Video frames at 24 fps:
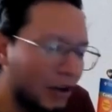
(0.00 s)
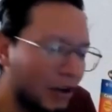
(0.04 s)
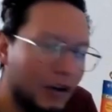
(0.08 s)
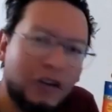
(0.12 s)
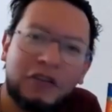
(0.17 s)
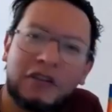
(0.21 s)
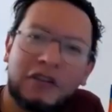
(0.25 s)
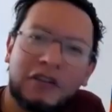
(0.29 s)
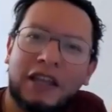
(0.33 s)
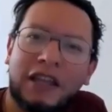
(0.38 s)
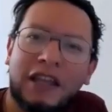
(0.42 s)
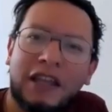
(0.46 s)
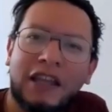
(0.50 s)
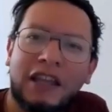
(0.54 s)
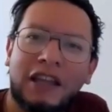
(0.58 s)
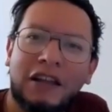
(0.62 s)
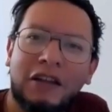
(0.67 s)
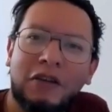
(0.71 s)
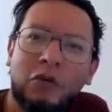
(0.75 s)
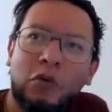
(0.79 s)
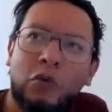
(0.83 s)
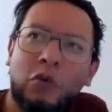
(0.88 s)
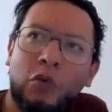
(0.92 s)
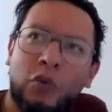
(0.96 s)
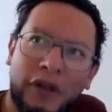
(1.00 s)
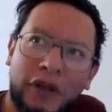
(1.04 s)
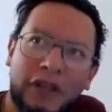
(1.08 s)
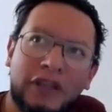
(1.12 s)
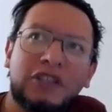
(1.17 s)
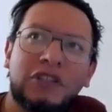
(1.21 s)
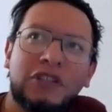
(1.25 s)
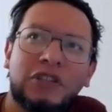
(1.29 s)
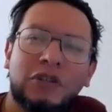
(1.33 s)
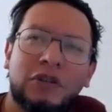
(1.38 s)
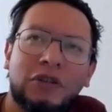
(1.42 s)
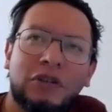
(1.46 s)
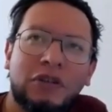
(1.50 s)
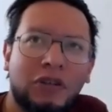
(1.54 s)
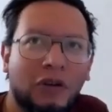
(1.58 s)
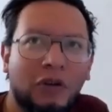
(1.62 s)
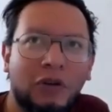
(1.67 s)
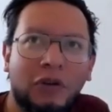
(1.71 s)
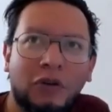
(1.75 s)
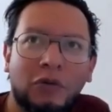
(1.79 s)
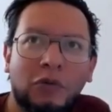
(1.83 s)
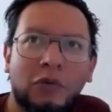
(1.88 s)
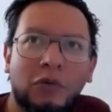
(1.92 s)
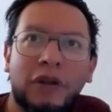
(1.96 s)
Okay, we should
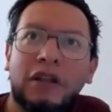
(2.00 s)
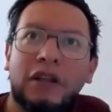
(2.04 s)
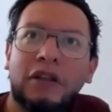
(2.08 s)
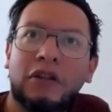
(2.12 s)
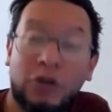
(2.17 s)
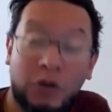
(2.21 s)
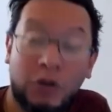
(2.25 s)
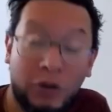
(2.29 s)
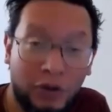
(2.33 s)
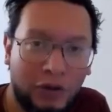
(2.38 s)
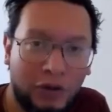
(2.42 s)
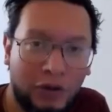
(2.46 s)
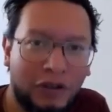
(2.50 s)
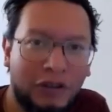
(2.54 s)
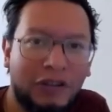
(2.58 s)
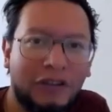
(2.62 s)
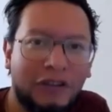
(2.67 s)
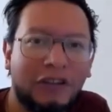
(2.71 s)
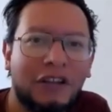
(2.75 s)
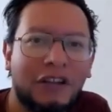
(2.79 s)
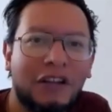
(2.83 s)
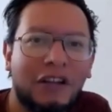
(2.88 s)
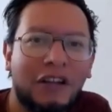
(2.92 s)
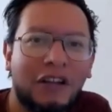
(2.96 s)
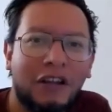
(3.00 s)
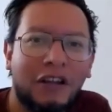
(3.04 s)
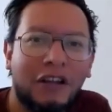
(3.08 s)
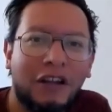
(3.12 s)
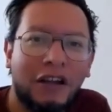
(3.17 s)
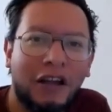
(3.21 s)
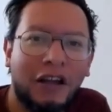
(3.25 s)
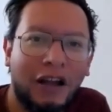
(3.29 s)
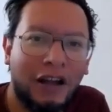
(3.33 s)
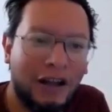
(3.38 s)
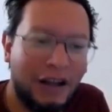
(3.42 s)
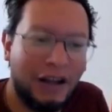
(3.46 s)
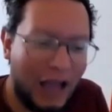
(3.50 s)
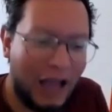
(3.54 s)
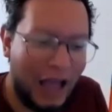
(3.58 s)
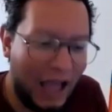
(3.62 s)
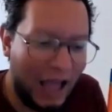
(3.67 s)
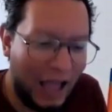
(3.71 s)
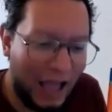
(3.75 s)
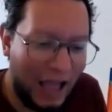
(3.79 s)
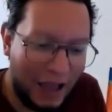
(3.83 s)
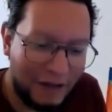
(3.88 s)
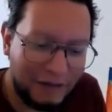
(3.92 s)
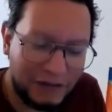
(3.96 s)
or we could
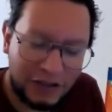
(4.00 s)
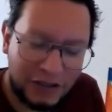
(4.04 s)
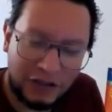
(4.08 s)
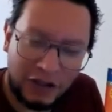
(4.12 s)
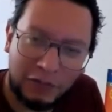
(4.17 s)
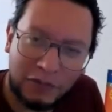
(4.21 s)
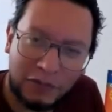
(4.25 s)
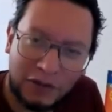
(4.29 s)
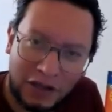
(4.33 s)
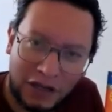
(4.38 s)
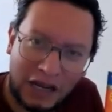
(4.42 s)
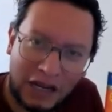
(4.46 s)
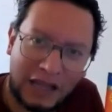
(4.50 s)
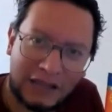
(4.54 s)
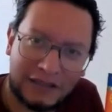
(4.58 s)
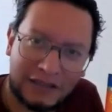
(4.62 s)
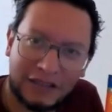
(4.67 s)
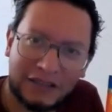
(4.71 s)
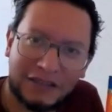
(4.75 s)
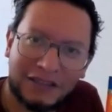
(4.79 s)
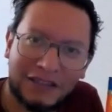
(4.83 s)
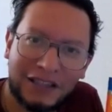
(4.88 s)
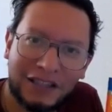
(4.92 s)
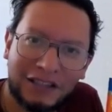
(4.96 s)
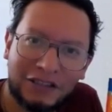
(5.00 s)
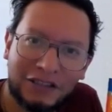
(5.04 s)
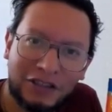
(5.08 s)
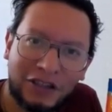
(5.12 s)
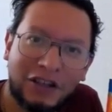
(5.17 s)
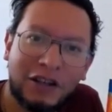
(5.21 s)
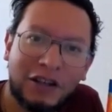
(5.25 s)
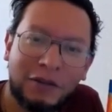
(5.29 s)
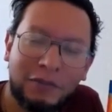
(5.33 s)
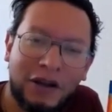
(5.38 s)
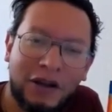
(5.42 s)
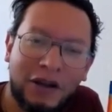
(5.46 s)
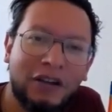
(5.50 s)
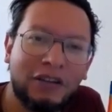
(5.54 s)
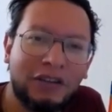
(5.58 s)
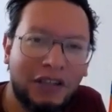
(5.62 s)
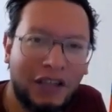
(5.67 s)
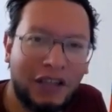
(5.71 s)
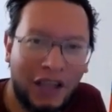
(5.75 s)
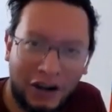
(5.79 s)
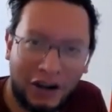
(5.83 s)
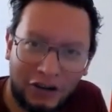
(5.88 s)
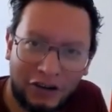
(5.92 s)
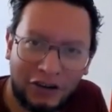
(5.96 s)
have some classes that talk
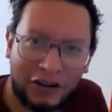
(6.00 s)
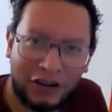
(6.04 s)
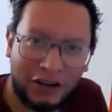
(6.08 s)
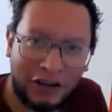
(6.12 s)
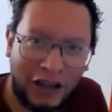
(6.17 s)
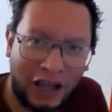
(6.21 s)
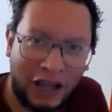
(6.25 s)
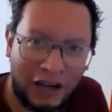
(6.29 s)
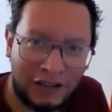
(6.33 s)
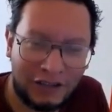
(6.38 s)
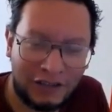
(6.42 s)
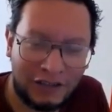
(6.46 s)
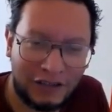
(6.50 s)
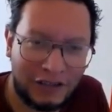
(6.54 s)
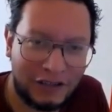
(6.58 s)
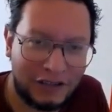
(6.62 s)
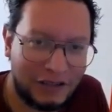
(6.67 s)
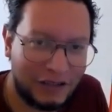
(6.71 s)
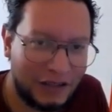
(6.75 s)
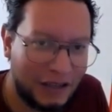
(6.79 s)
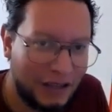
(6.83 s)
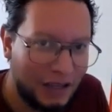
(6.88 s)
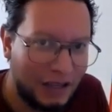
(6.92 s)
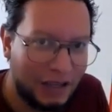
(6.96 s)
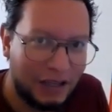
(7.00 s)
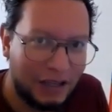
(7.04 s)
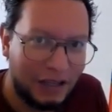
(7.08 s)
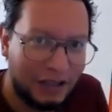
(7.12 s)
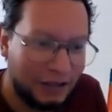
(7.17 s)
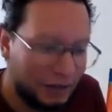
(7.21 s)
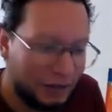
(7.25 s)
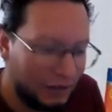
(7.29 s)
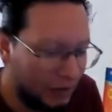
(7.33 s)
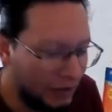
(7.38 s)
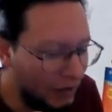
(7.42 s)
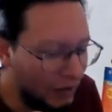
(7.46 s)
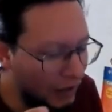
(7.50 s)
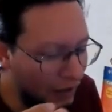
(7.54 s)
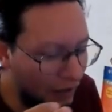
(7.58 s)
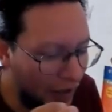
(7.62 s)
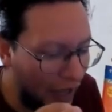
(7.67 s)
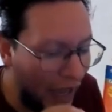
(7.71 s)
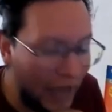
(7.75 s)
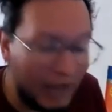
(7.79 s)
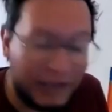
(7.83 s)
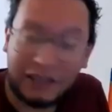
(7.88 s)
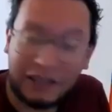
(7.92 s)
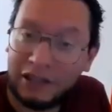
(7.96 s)
about error analysis.
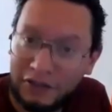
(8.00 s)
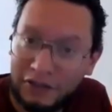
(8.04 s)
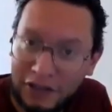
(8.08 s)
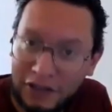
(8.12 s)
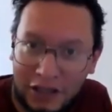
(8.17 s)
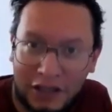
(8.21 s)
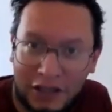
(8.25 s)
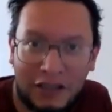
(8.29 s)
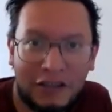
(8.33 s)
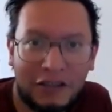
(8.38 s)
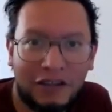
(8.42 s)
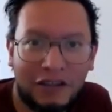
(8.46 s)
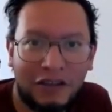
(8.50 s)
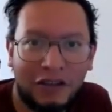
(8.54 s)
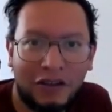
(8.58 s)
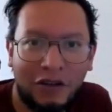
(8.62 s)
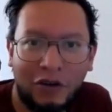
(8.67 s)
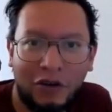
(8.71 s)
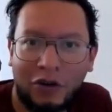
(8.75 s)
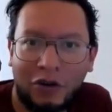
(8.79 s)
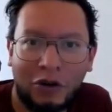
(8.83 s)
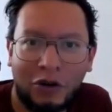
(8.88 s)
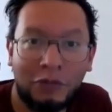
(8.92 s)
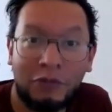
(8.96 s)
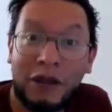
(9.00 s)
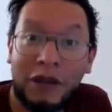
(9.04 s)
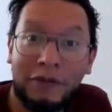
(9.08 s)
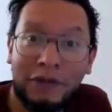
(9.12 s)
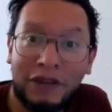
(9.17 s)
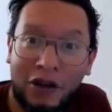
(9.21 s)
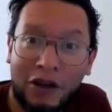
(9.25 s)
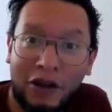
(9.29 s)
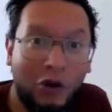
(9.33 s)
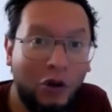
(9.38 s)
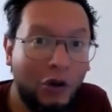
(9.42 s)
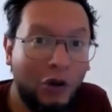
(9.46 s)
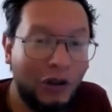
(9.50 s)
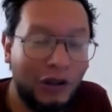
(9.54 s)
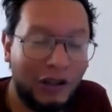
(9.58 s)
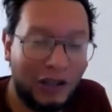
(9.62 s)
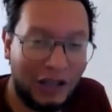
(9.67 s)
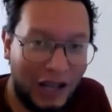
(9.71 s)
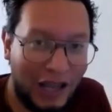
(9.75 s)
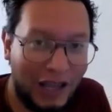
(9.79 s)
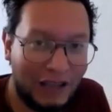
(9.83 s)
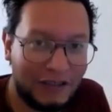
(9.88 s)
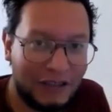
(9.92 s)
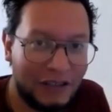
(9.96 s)
Activities, or maybe the whole
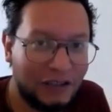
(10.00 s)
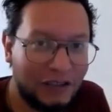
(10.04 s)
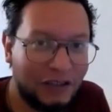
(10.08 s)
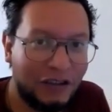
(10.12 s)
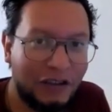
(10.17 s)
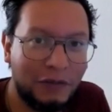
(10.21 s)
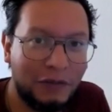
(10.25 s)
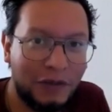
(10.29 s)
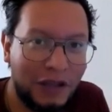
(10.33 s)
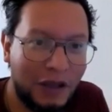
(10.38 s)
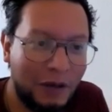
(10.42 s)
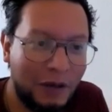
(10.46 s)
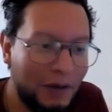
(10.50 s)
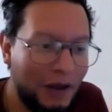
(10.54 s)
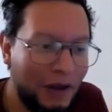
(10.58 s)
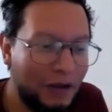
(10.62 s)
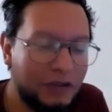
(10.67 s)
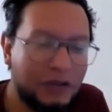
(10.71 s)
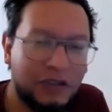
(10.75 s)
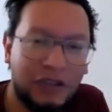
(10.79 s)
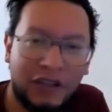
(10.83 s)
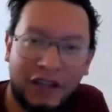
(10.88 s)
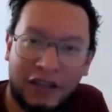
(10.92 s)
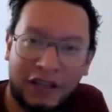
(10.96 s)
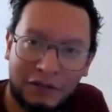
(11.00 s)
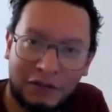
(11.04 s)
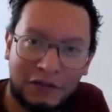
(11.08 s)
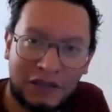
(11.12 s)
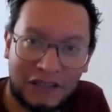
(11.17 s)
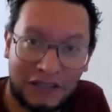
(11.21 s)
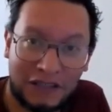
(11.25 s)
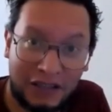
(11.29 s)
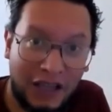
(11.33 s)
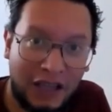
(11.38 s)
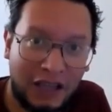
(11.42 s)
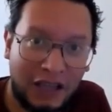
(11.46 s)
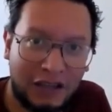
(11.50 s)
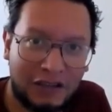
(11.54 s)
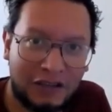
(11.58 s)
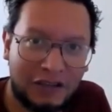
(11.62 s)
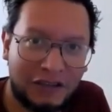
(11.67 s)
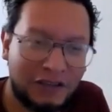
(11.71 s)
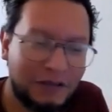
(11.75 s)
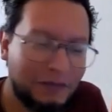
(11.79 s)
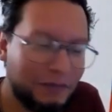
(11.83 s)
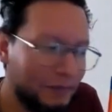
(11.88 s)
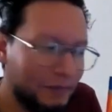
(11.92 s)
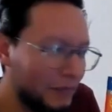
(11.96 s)
class is going to be about checking
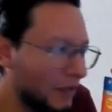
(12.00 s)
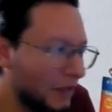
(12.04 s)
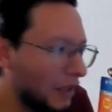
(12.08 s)
mistakes.